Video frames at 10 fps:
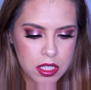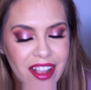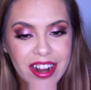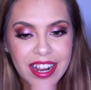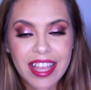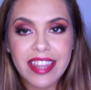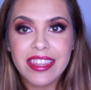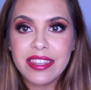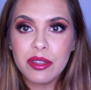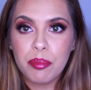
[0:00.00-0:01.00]
Alright,
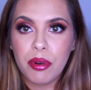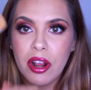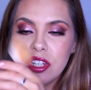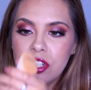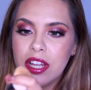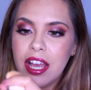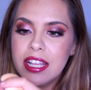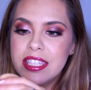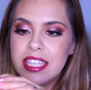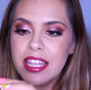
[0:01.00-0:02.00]
and then the brush.
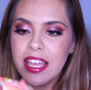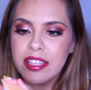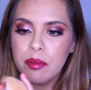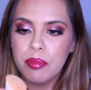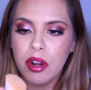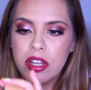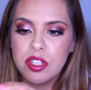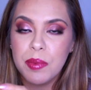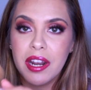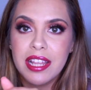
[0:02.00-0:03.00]
I did like the
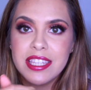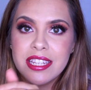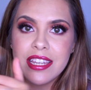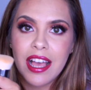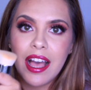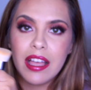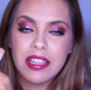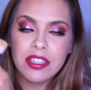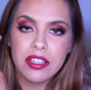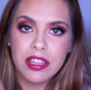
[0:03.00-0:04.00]
brush, but I did
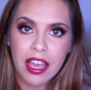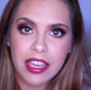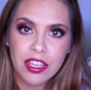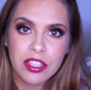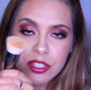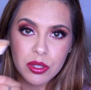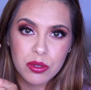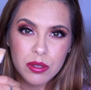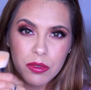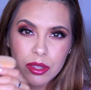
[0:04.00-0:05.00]
not like to
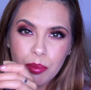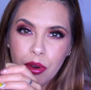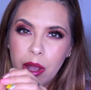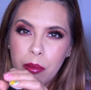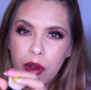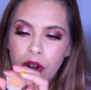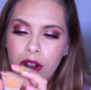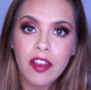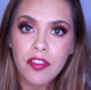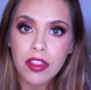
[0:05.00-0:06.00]
use it with the
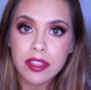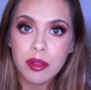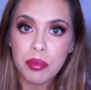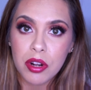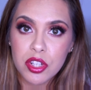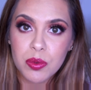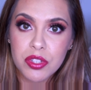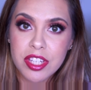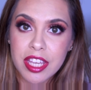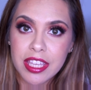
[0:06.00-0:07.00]
primer. I felt like the brush
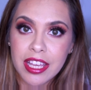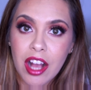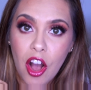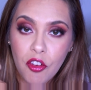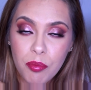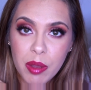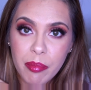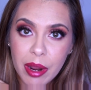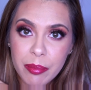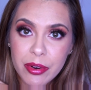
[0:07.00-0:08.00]
was taking off my
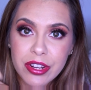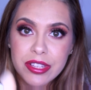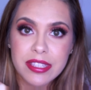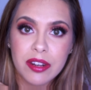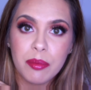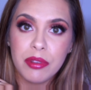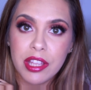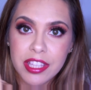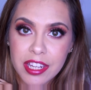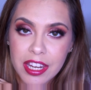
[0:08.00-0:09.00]
primer instead of
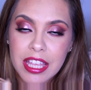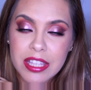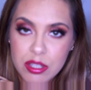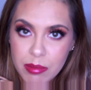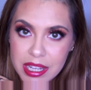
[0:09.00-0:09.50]
blending it into